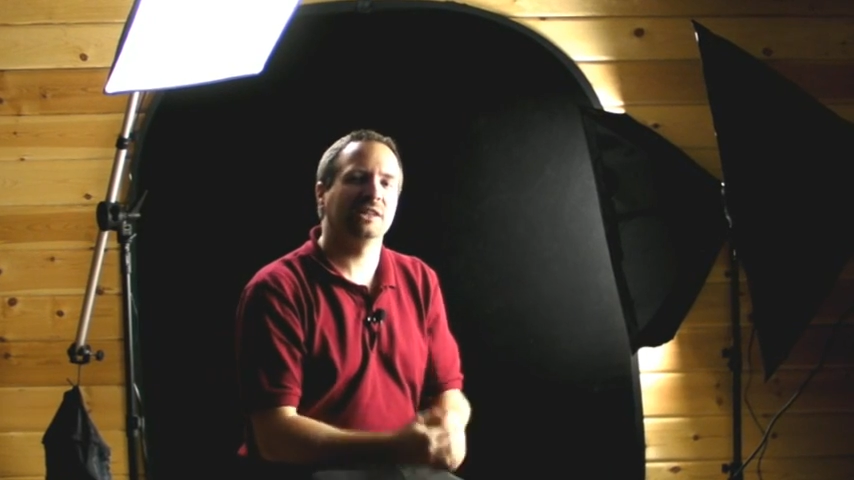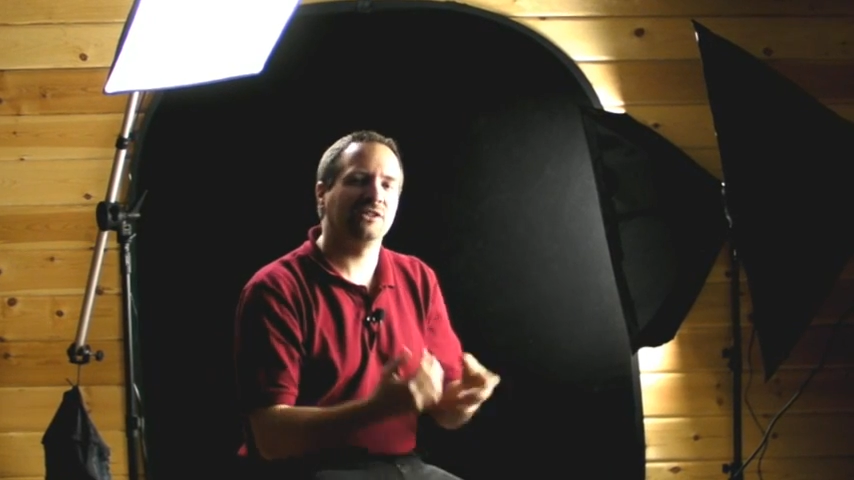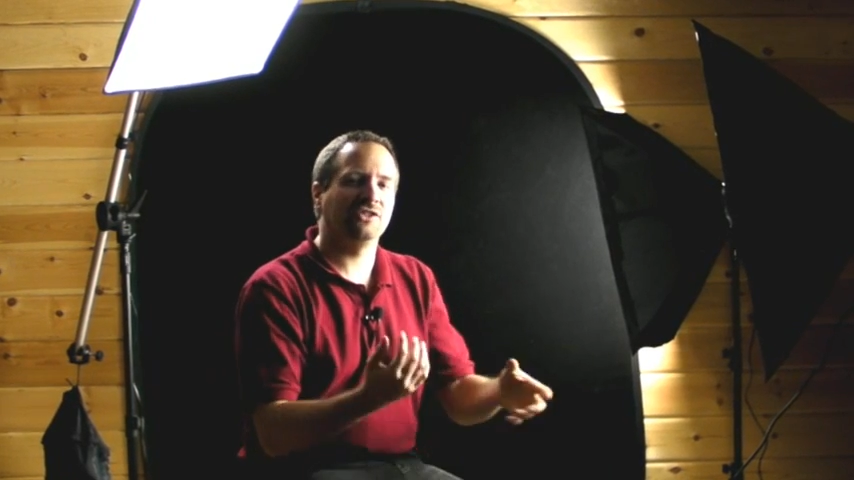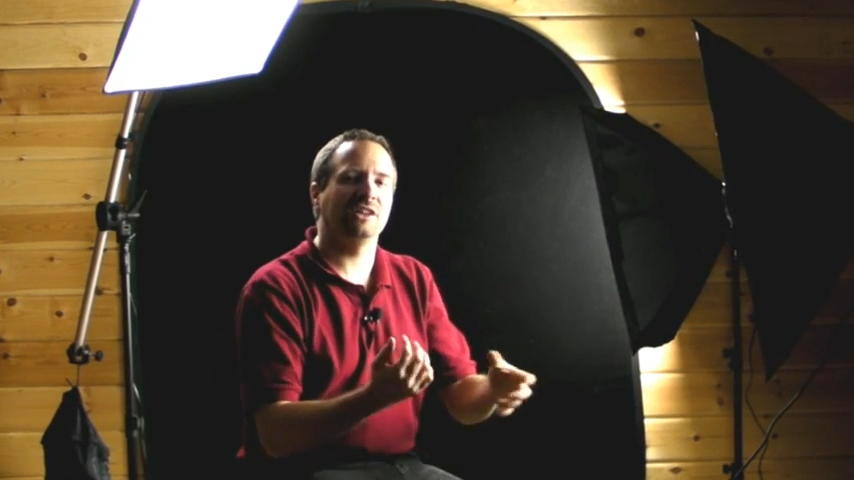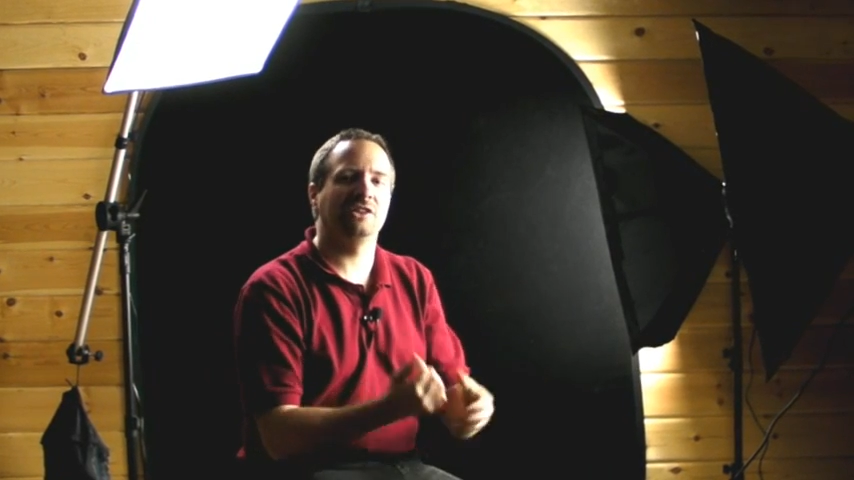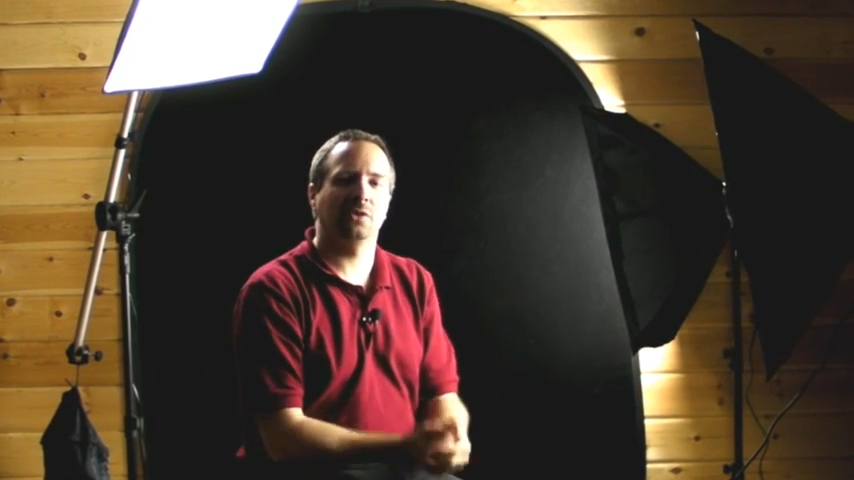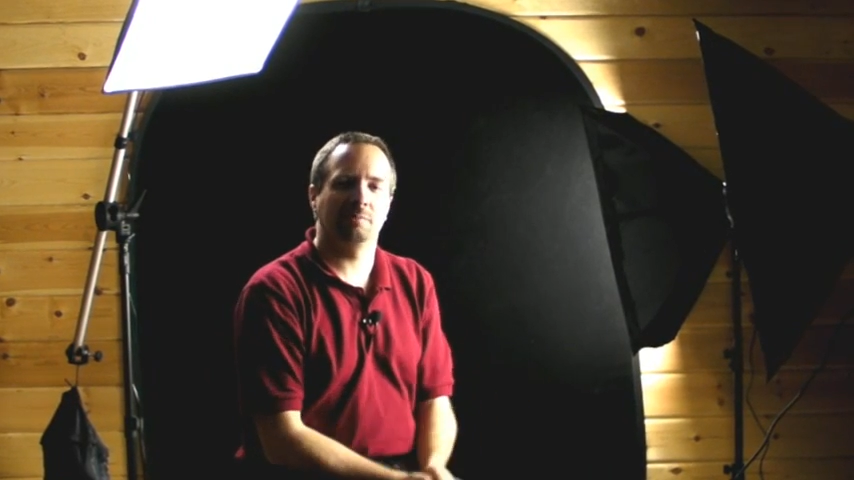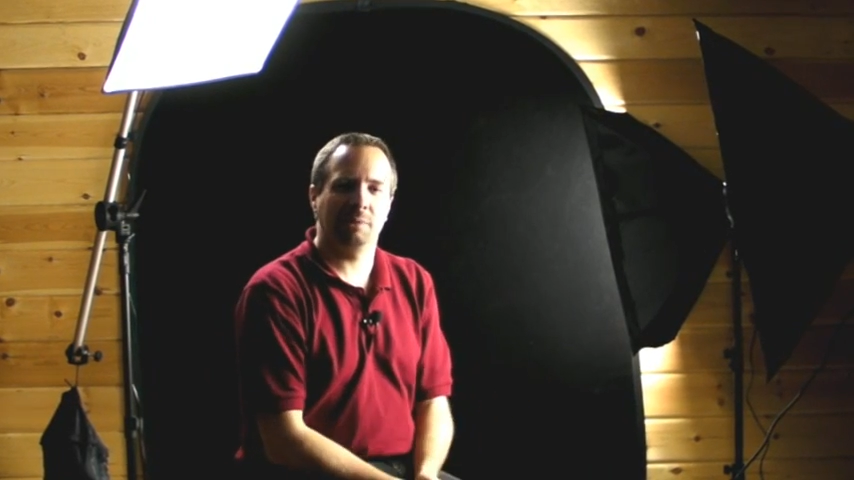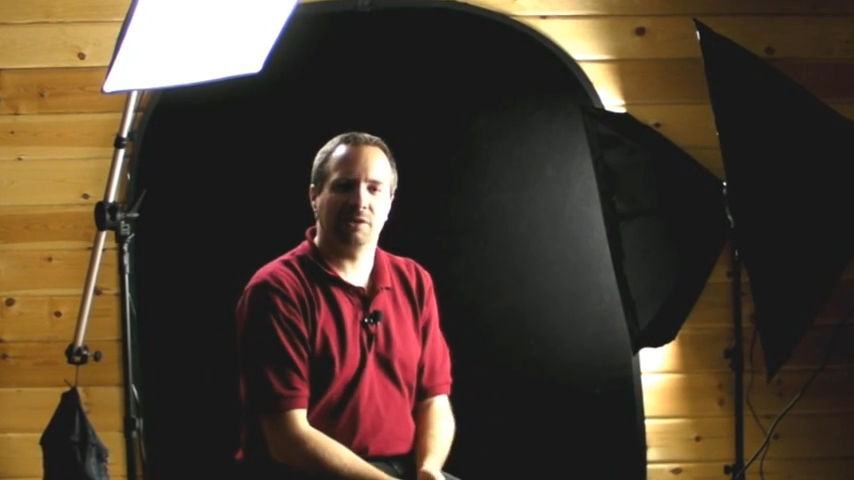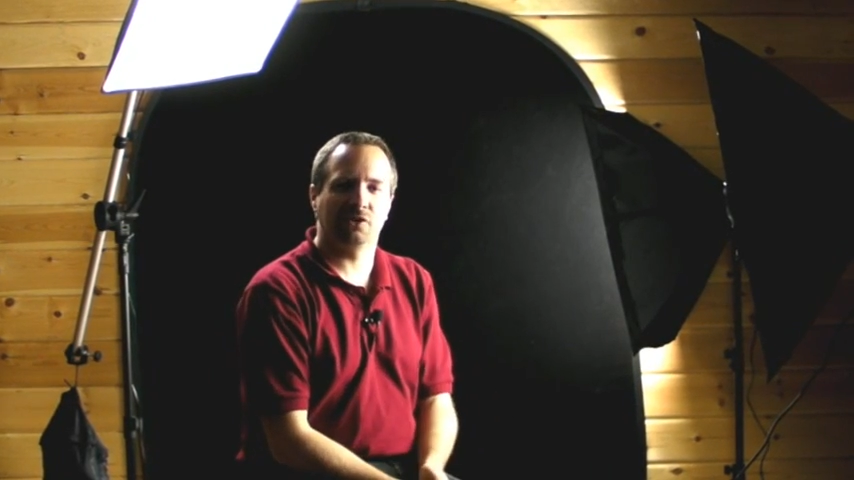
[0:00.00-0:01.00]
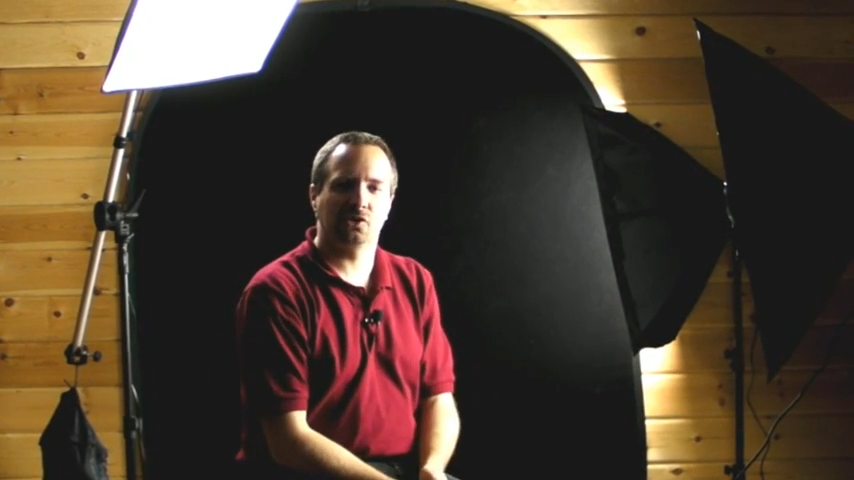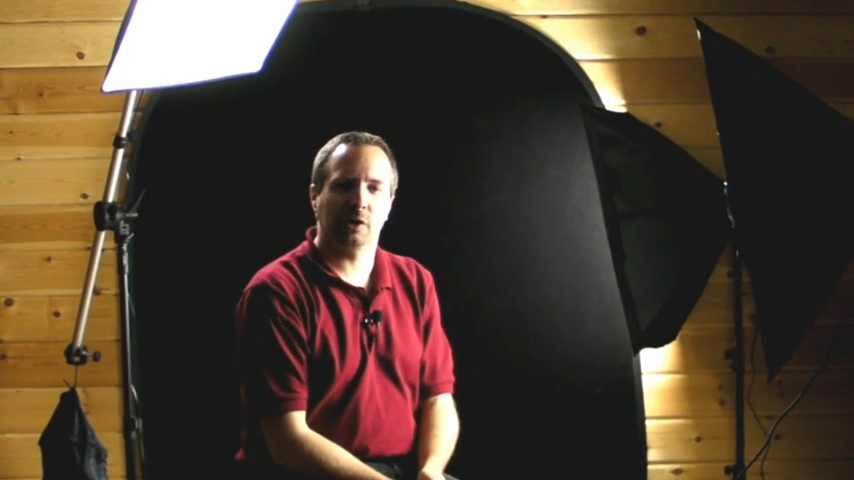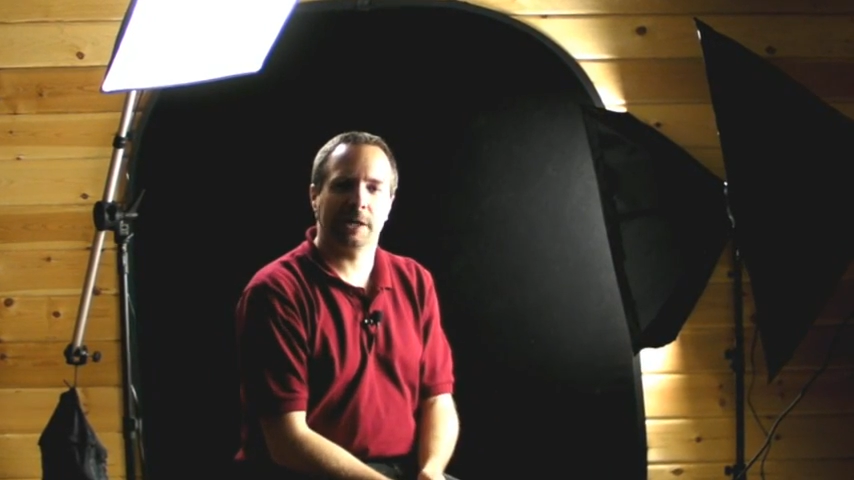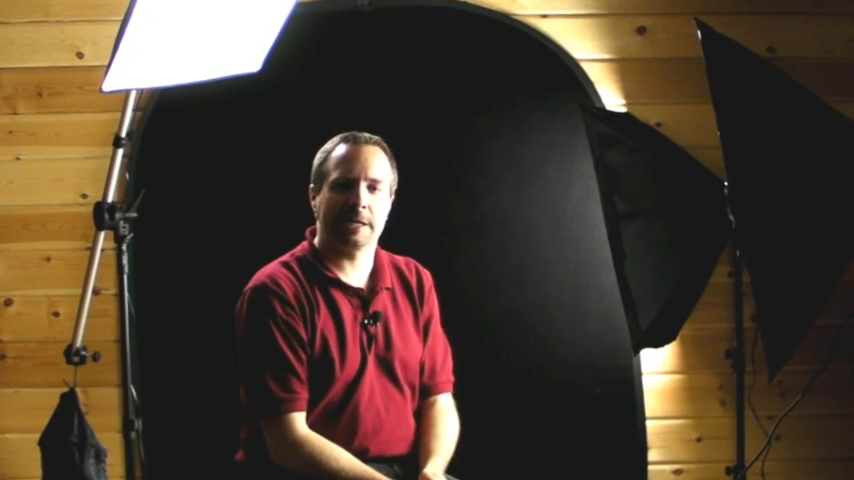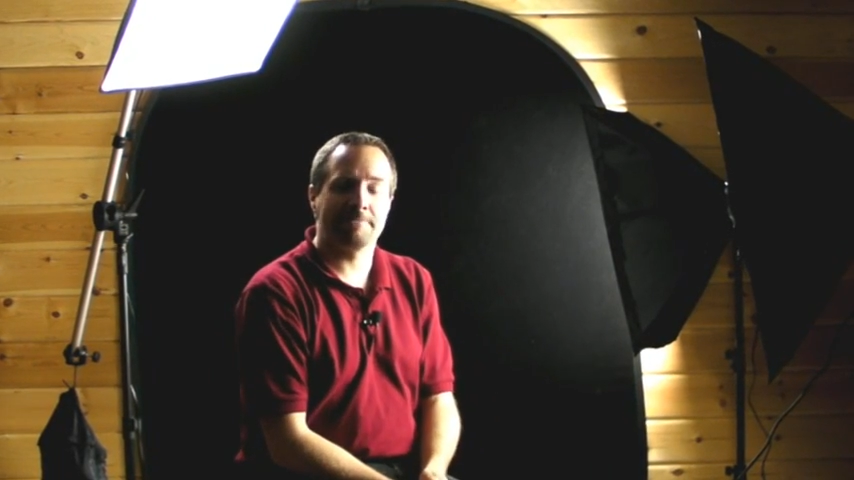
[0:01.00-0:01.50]
lifts it to a bit of
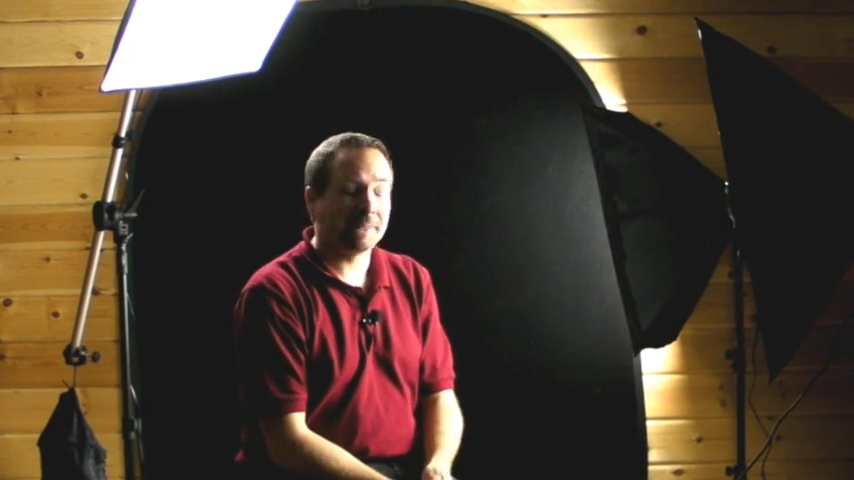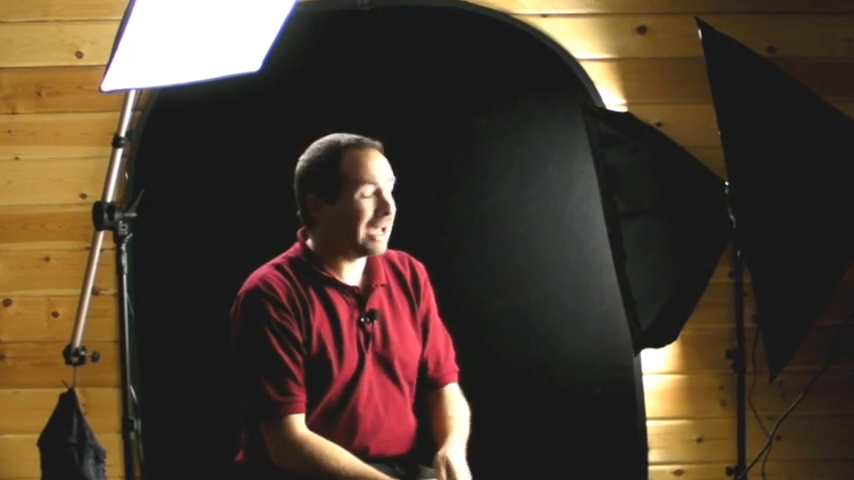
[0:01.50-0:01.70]
grey.